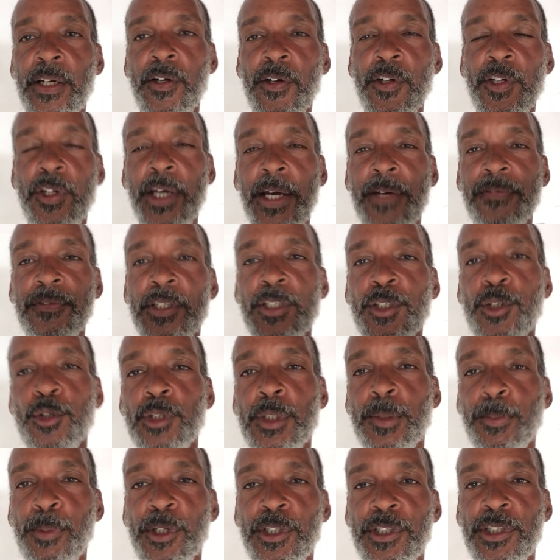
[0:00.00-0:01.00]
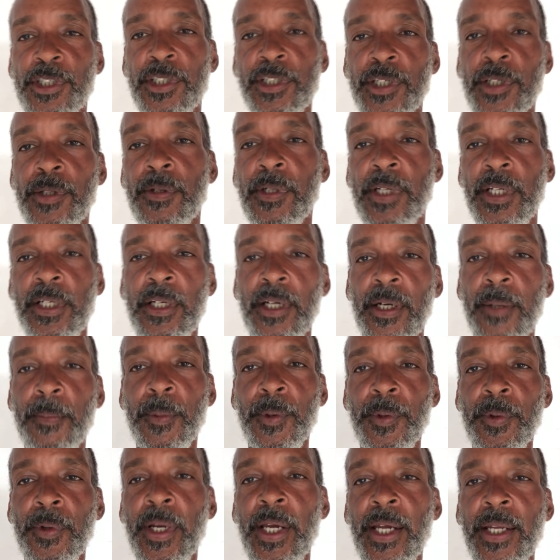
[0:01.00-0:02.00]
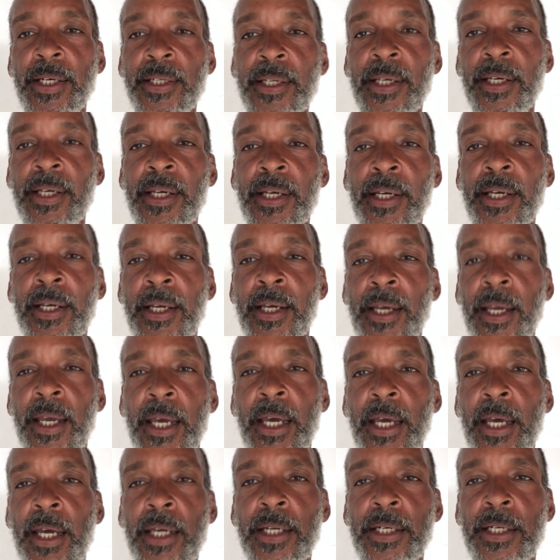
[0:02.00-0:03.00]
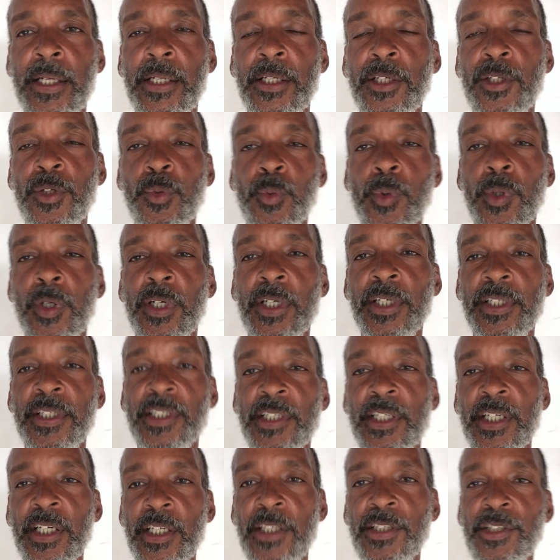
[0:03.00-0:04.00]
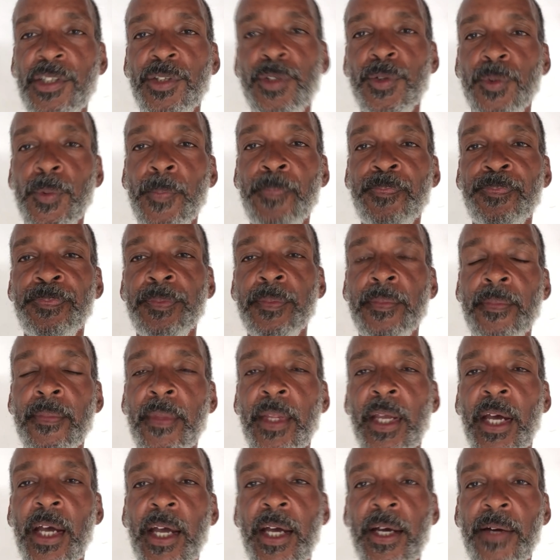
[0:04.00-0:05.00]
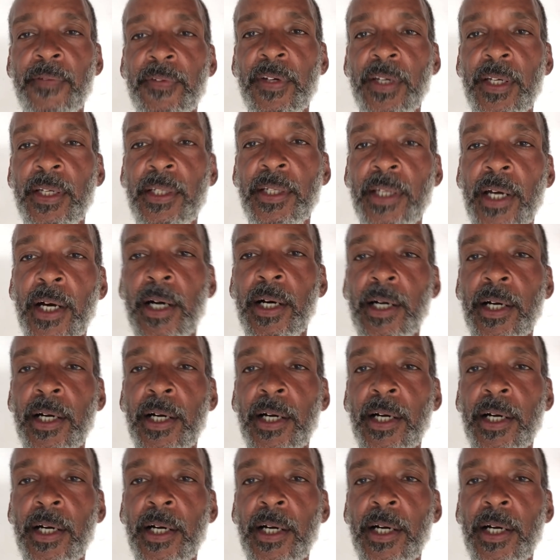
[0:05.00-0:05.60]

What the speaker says: All you have to do is put your token number in, and you will continue having